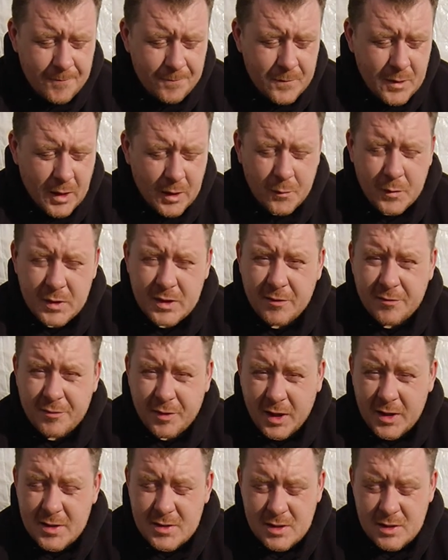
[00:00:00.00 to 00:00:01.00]
like with your
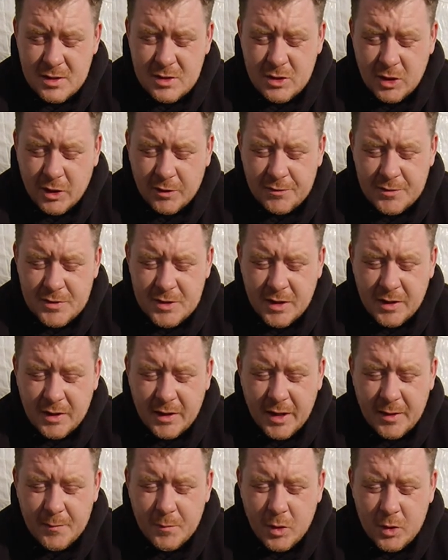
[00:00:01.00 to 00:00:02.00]
friends and stuff, so you can
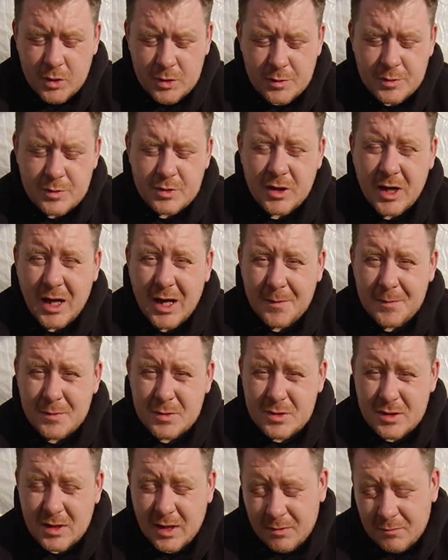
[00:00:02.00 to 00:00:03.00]
get more subscribers,
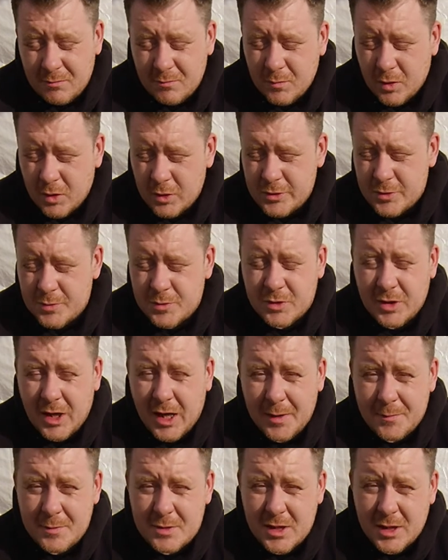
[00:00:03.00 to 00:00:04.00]
and then more
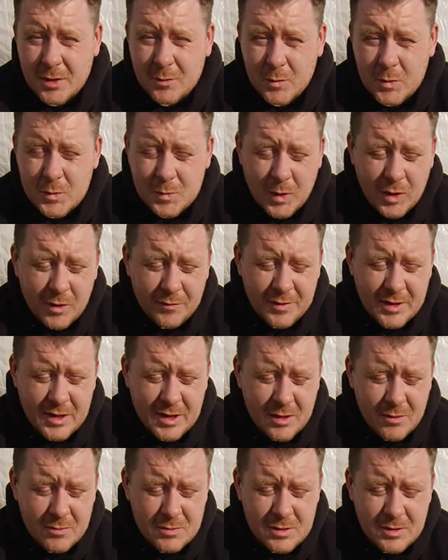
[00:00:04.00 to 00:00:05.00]
subscribers equals more
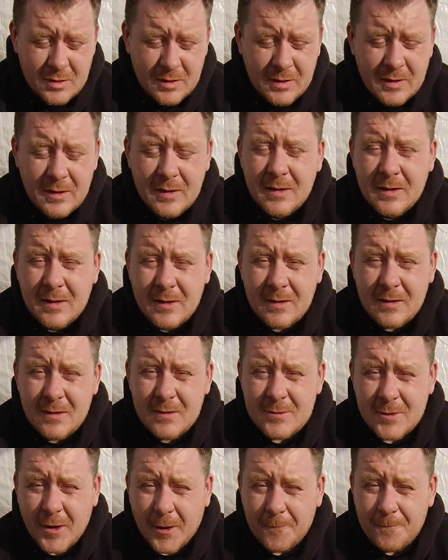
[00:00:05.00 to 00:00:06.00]
videos.
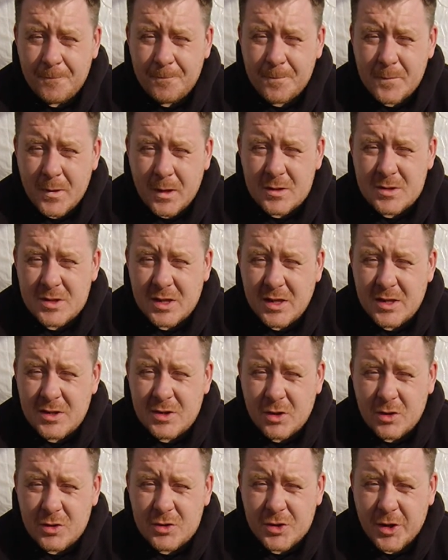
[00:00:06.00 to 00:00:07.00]
So I'll see you
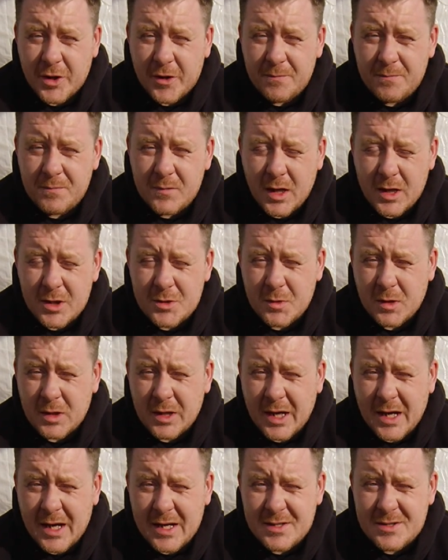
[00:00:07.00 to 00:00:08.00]
all soon. Nice one
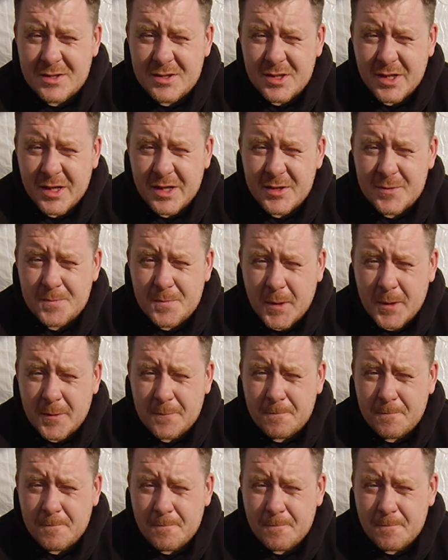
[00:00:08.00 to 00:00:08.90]
guys, cheers, bye.